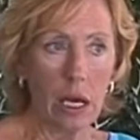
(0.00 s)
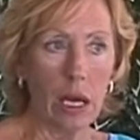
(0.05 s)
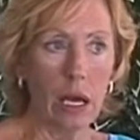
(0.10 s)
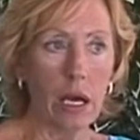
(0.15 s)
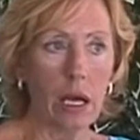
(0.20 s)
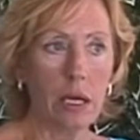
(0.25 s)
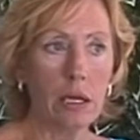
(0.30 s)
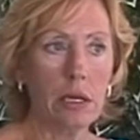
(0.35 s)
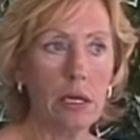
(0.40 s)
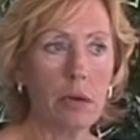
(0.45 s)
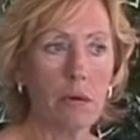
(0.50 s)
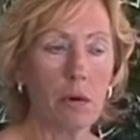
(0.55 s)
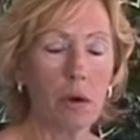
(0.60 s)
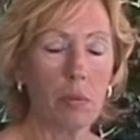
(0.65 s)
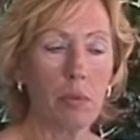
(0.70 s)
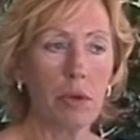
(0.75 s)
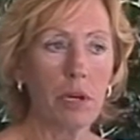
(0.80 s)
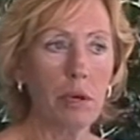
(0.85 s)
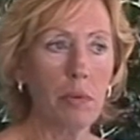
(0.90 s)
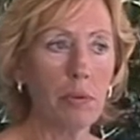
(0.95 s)
And there are
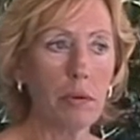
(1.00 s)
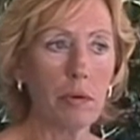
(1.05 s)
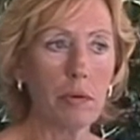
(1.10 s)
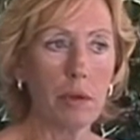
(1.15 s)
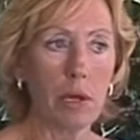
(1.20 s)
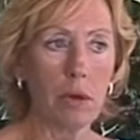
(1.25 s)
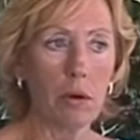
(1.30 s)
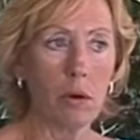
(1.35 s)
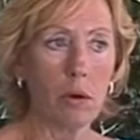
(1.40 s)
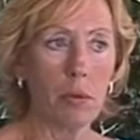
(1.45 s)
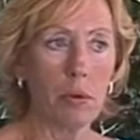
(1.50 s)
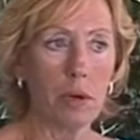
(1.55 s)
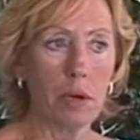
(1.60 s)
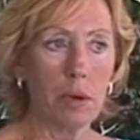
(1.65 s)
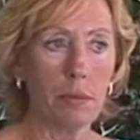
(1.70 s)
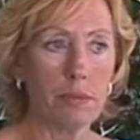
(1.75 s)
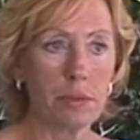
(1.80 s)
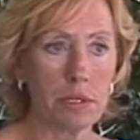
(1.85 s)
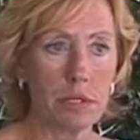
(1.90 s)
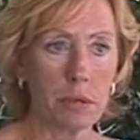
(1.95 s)
people that open
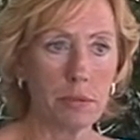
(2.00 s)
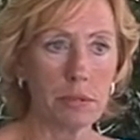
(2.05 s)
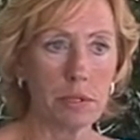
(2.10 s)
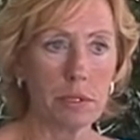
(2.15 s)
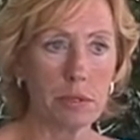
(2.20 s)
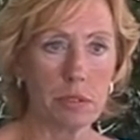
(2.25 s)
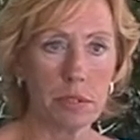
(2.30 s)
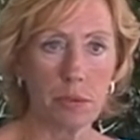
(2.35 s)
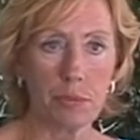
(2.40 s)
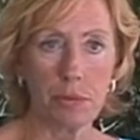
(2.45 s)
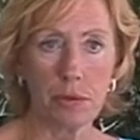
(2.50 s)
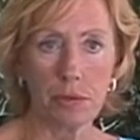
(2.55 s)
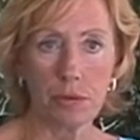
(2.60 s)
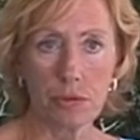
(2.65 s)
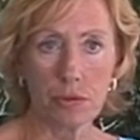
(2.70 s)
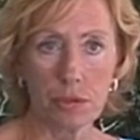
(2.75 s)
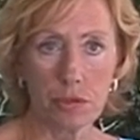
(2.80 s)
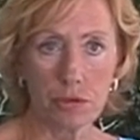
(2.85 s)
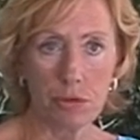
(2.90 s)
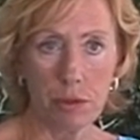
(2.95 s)
up substance
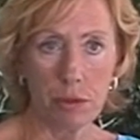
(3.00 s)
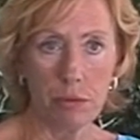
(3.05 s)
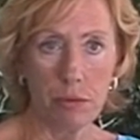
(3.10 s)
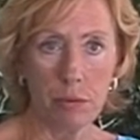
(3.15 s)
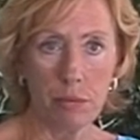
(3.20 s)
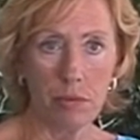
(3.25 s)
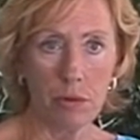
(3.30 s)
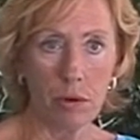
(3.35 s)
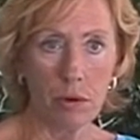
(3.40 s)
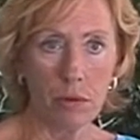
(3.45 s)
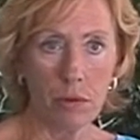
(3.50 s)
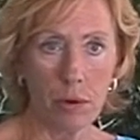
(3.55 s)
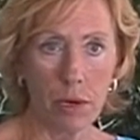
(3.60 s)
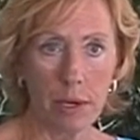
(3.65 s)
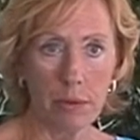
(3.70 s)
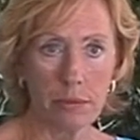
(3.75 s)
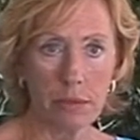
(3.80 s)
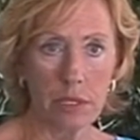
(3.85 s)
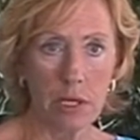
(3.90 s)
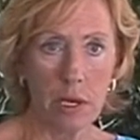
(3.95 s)
abuse treatment
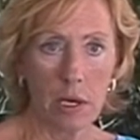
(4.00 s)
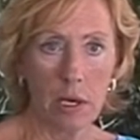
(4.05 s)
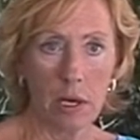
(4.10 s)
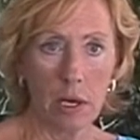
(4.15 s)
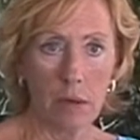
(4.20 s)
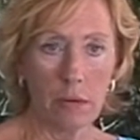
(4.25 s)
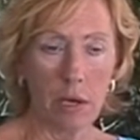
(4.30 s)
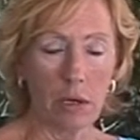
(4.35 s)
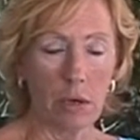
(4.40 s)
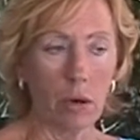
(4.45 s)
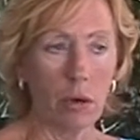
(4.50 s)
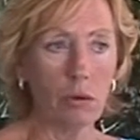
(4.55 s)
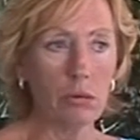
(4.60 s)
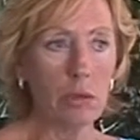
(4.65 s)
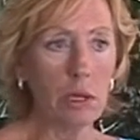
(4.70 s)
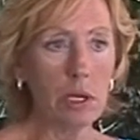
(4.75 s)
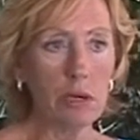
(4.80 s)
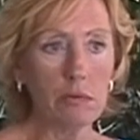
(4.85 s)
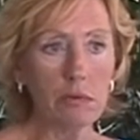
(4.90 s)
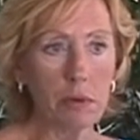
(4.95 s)
programs that
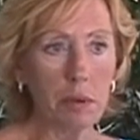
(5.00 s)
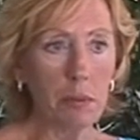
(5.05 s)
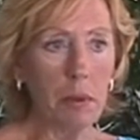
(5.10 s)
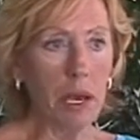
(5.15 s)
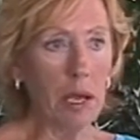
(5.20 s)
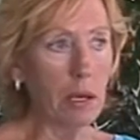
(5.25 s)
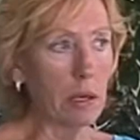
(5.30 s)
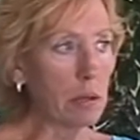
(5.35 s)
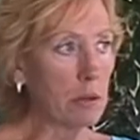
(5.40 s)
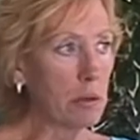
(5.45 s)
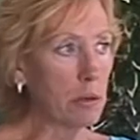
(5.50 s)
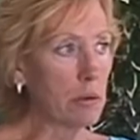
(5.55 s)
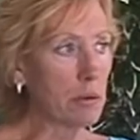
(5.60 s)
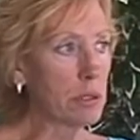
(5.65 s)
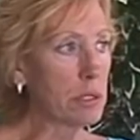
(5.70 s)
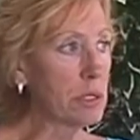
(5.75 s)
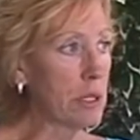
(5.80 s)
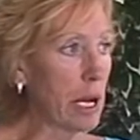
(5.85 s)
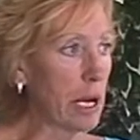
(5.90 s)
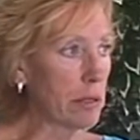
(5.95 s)
only remain at
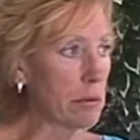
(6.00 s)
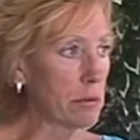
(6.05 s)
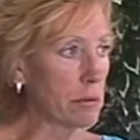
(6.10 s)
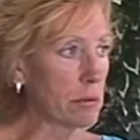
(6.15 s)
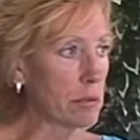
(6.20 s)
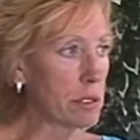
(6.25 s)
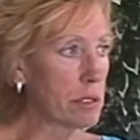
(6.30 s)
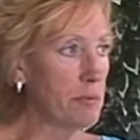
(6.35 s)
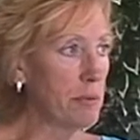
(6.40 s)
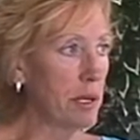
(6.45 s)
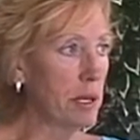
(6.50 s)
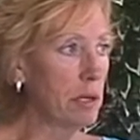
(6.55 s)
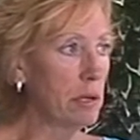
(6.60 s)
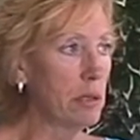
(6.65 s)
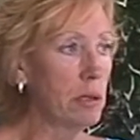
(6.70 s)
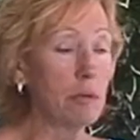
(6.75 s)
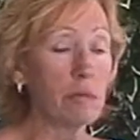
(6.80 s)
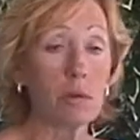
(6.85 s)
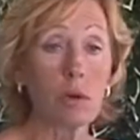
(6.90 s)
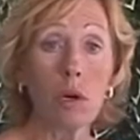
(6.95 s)
those standards, meeting
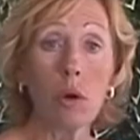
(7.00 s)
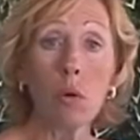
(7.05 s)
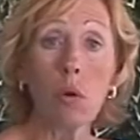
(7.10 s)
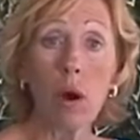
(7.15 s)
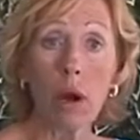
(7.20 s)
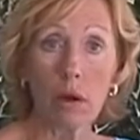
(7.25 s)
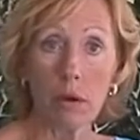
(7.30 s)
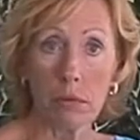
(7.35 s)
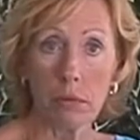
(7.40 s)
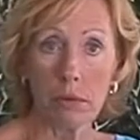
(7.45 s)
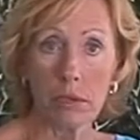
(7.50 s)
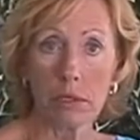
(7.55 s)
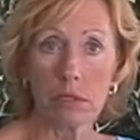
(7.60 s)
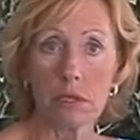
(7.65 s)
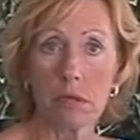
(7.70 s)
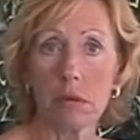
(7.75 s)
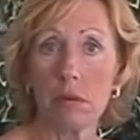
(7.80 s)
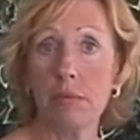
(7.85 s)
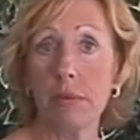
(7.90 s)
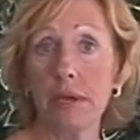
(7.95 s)
the requirements
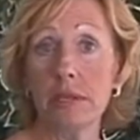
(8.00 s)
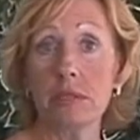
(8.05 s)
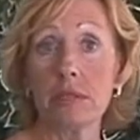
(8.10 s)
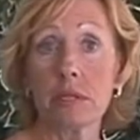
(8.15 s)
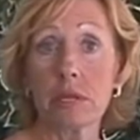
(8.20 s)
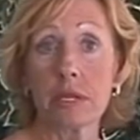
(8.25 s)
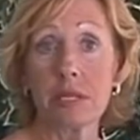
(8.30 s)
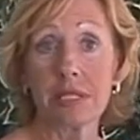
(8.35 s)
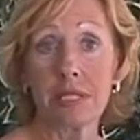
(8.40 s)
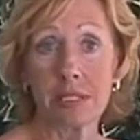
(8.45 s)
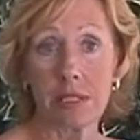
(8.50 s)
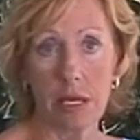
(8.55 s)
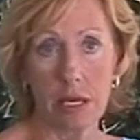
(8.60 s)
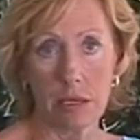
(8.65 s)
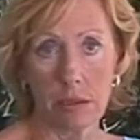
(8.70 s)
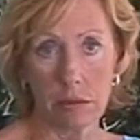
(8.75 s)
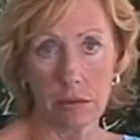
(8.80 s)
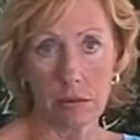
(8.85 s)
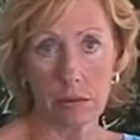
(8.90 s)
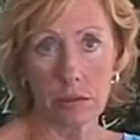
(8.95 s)
of the basic
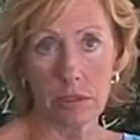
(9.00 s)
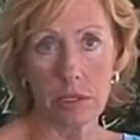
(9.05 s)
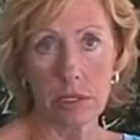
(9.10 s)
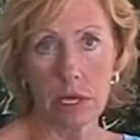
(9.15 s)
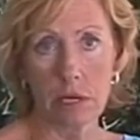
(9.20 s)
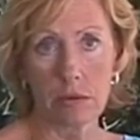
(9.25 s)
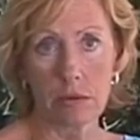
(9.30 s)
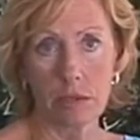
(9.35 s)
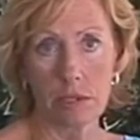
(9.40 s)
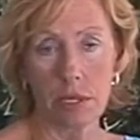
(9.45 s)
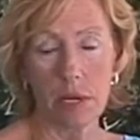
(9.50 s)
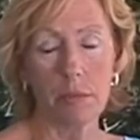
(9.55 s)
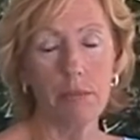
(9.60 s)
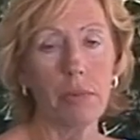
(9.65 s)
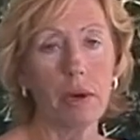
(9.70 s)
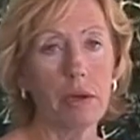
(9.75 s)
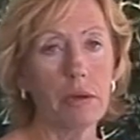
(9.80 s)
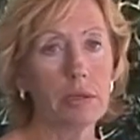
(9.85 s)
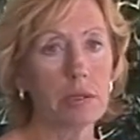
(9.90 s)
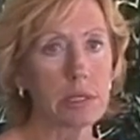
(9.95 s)
standards that are set
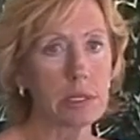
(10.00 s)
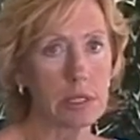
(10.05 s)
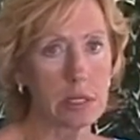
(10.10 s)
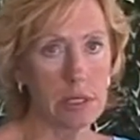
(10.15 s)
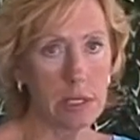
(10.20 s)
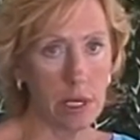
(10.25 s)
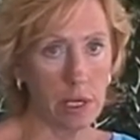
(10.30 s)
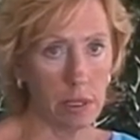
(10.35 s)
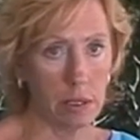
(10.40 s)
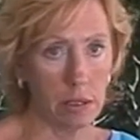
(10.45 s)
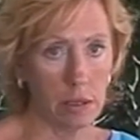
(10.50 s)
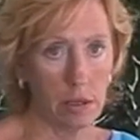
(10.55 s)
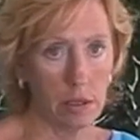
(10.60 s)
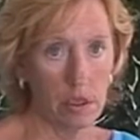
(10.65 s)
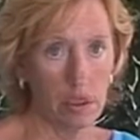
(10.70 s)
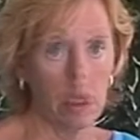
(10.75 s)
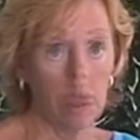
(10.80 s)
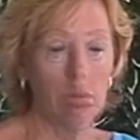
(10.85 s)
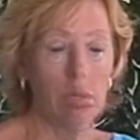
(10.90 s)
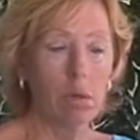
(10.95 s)
by the state.
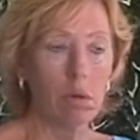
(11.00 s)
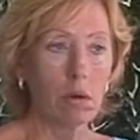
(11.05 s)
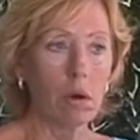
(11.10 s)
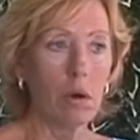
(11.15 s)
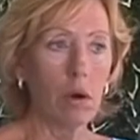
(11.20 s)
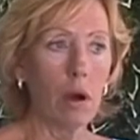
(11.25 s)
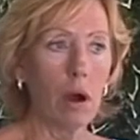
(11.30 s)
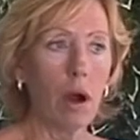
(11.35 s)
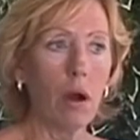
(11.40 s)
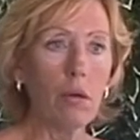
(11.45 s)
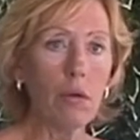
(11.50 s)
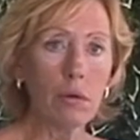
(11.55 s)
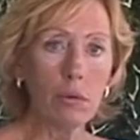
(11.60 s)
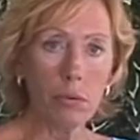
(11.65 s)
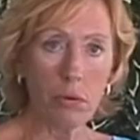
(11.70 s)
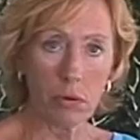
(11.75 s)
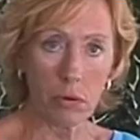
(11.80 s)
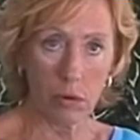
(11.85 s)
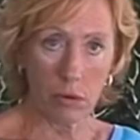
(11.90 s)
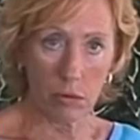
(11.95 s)
There are other
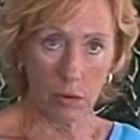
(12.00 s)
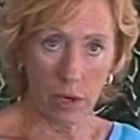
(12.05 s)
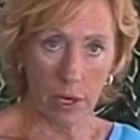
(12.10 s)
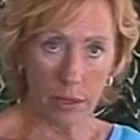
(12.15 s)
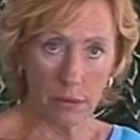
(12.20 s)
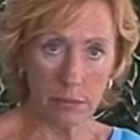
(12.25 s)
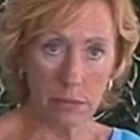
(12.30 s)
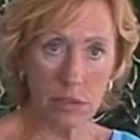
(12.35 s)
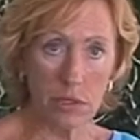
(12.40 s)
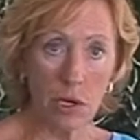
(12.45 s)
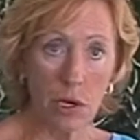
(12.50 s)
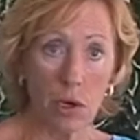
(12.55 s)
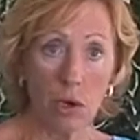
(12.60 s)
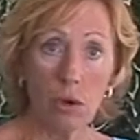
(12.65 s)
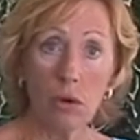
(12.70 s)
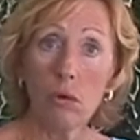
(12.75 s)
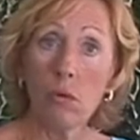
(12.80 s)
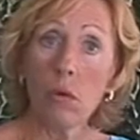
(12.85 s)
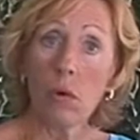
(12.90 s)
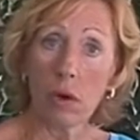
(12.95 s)
programs
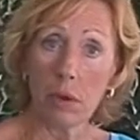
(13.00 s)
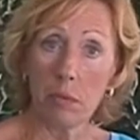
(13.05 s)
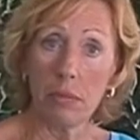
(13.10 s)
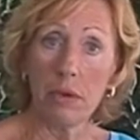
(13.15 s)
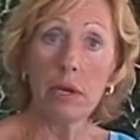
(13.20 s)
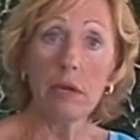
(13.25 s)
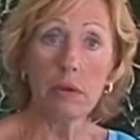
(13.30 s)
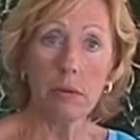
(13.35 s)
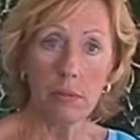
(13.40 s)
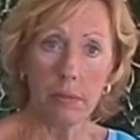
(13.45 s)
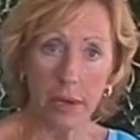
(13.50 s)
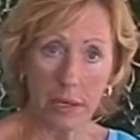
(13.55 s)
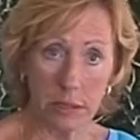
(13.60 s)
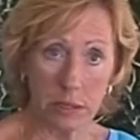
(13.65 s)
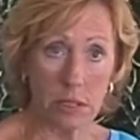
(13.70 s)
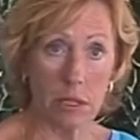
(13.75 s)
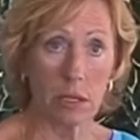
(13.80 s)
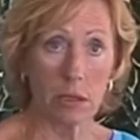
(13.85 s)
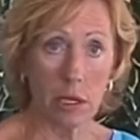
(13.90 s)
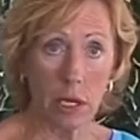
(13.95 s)
who want to be the
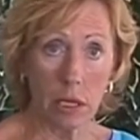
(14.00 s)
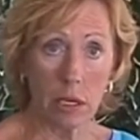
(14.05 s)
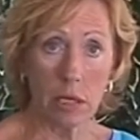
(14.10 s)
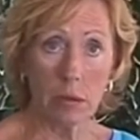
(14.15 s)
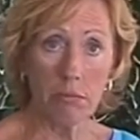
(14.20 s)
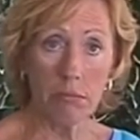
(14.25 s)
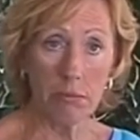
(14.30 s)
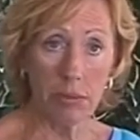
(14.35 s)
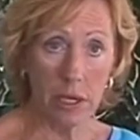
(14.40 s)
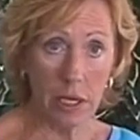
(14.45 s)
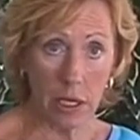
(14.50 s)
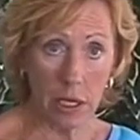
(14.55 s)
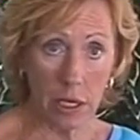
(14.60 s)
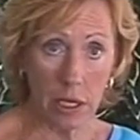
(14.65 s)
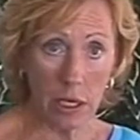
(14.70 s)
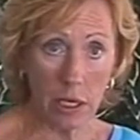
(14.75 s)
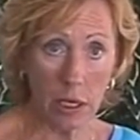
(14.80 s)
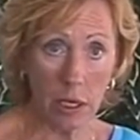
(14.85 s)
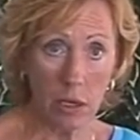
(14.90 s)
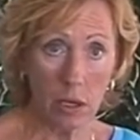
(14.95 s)
best that they can
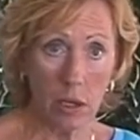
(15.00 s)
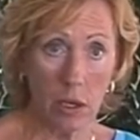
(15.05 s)
be.